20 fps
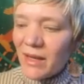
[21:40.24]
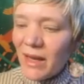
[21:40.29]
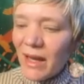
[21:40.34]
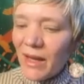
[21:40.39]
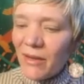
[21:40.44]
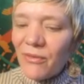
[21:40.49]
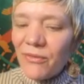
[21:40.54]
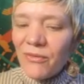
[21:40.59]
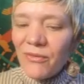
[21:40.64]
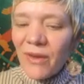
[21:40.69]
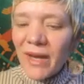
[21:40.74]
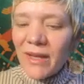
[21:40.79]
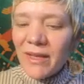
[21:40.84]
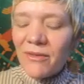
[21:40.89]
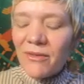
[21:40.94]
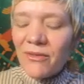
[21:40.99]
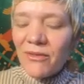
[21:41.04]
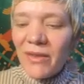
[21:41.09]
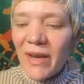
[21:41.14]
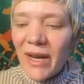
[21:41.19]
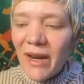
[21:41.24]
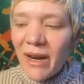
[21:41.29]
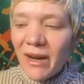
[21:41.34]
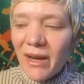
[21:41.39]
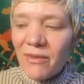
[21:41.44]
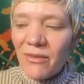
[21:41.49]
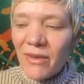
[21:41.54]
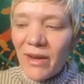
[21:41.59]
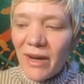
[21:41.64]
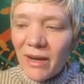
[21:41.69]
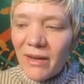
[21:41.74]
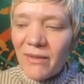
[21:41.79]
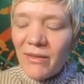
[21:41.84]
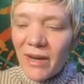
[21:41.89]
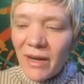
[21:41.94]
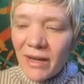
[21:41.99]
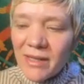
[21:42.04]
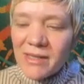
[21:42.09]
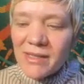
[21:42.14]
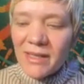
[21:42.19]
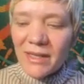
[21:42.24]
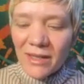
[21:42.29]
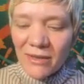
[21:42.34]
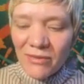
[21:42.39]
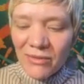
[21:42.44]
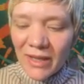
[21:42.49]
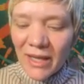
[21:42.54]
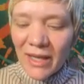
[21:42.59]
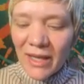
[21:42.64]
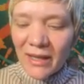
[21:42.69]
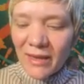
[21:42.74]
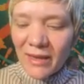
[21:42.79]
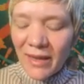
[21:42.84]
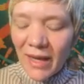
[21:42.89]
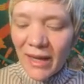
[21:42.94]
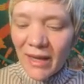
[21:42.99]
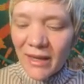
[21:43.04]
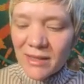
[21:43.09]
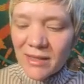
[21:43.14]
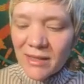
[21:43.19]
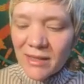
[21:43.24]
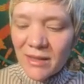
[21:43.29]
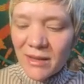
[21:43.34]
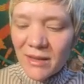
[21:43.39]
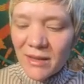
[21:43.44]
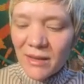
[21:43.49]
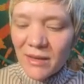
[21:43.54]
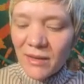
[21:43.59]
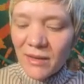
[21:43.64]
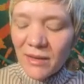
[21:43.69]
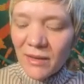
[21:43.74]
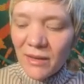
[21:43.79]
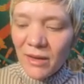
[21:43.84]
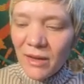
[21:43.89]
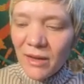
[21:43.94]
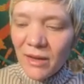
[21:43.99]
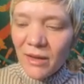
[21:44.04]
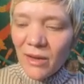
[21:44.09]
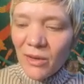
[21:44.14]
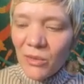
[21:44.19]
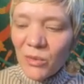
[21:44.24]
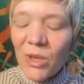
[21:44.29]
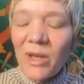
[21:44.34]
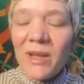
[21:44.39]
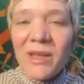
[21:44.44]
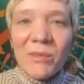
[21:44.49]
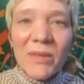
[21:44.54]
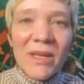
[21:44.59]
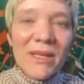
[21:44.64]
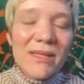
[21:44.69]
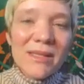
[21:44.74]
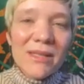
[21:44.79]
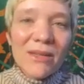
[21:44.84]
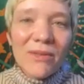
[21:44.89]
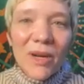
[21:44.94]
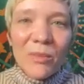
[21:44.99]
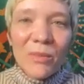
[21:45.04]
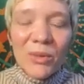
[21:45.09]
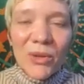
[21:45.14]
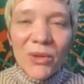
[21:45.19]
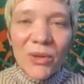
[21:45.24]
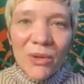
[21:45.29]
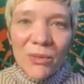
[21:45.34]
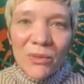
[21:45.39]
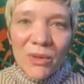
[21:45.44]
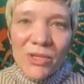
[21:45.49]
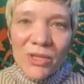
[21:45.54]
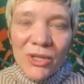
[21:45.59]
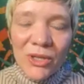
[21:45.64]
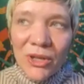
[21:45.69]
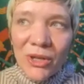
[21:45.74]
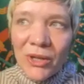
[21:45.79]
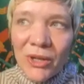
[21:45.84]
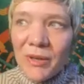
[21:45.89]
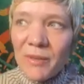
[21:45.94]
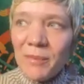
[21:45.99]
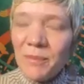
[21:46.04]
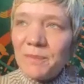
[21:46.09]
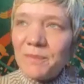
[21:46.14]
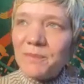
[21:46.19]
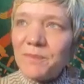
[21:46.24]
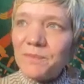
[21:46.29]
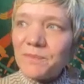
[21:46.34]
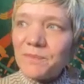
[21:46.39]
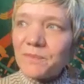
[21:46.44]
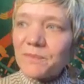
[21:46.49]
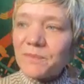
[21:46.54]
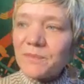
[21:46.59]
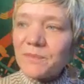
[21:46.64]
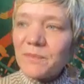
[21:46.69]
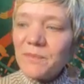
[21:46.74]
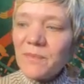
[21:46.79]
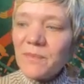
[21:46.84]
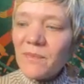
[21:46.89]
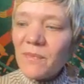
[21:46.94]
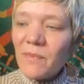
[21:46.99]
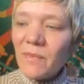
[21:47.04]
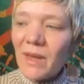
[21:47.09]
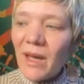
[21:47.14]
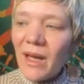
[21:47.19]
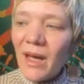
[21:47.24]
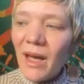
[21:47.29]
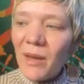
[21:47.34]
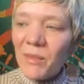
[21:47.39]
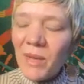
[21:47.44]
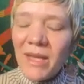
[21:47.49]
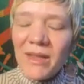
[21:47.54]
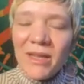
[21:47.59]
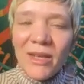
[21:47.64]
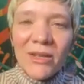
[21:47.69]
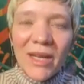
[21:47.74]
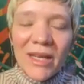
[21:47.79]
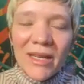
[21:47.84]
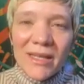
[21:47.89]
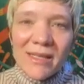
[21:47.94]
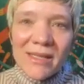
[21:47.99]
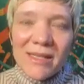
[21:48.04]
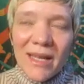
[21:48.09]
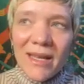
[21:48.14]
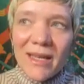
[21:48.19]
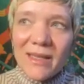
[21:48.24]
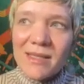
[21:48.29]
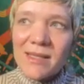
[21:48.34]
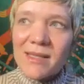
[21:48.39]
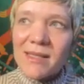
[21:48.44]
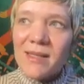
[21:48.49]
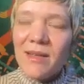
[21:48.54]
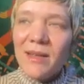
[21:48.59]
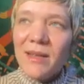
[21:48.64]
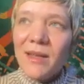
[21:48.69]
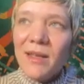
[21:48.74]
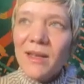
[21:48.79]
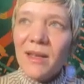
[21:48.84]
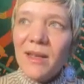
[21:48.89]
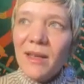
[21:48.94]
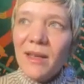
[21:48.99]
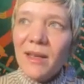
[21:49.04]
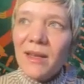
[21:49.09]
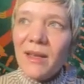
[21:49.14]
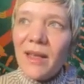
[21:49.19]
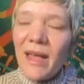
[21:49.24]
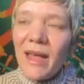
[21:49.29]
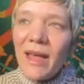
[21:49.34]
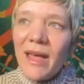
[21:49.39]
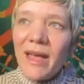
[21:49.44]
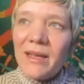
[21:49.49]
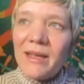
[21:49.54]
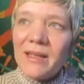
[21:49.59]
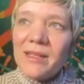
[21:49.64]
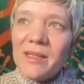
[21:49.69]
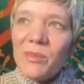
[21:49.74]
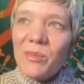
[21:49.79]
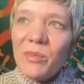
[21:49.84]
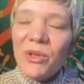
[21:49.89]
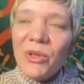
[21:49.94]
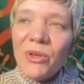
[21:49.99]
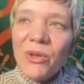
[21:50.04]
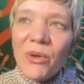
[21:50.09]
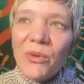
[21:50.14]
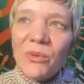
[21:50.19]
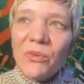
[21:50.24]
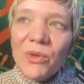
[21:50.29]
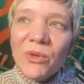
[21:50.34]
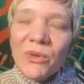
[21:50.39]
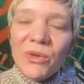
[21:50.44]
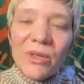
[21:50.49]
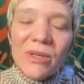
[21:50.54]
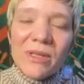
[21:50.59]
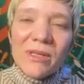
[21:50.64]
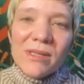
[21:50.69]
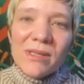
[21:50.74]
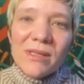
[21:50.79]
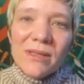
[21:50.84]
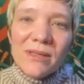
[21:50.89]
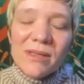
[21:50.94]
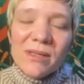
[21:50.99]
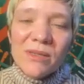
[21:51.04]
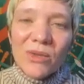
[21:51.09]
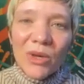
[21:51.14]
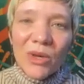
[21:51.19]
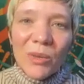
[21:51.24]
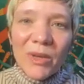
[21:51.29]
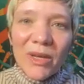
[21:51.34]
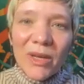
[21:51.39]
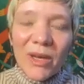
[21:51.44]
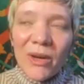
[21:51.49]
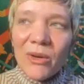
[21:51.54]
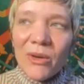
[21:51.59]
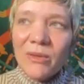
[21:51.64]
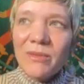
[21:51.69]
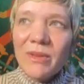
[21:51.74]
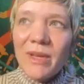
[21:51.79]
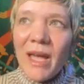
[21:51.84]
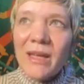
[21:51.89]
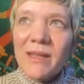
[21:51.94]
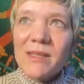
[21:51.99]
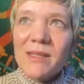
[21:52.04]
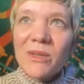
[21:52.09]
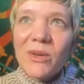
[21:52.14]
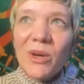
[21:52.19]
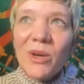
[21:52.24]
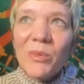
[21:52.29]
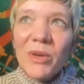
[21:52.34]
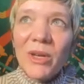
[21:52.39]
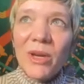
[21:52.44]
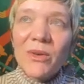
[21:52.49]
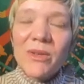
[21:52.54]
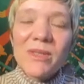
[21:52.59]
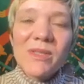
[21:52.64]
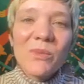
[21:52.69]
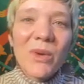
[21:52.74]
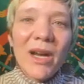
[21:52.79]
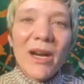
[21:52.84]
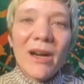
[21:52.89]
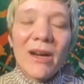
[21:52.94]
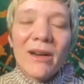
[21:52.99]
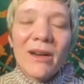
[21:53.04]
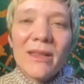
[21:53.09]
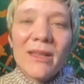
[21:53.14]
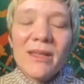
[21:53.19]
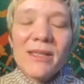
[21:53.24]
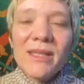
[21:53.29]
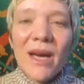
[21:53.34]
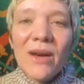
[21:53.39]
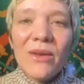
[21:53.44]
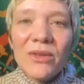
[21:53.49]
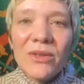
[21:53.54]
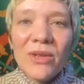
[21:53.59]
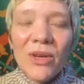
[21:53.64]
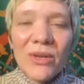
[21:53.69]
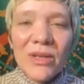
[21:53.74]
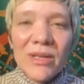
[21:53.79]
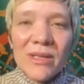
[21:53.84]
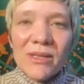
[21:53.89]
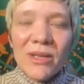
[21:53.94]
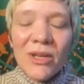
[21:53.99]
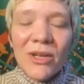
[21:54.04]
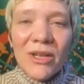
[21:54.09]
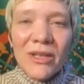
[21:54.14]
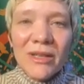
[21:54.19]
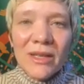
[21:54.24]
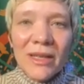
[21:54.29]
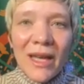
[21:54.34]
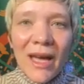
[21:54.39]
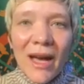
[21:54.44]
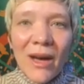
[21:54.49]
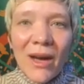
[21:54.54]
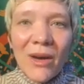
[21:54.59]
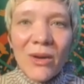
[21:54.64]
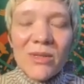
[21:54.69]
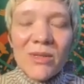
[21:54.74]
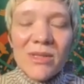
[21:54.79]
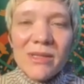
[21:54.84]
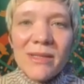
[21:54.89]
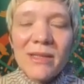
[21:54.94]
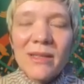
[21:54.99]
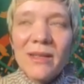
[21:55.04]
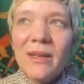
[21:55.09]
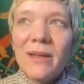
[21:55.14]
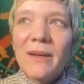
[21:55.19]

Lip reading: I find it very, very, very significant that we're in the midst of our Pluto return in the United States. And Pluto rules Scorpio, and Scorpio is where the South Node is currently housed.